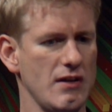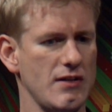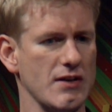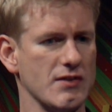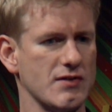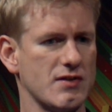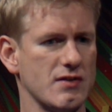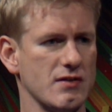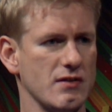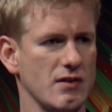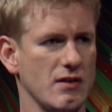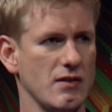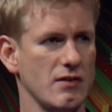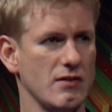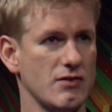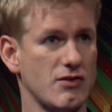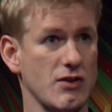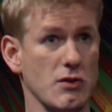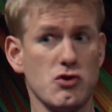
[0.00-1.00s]
That's
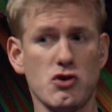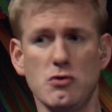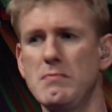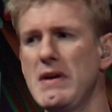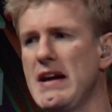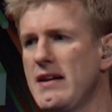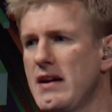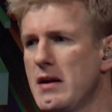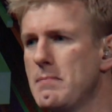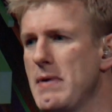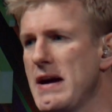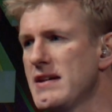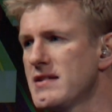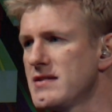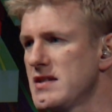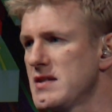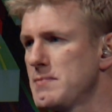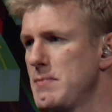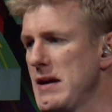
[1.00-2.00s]
social media
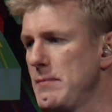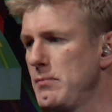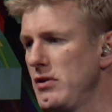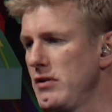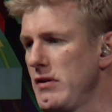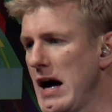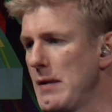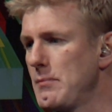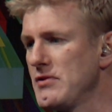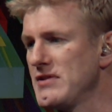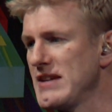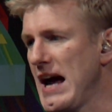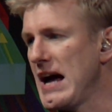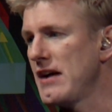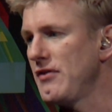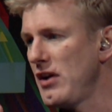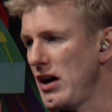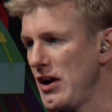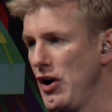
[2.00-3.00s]
based. It's people who happen to
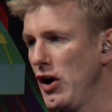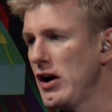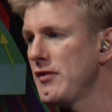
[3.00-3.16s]
have an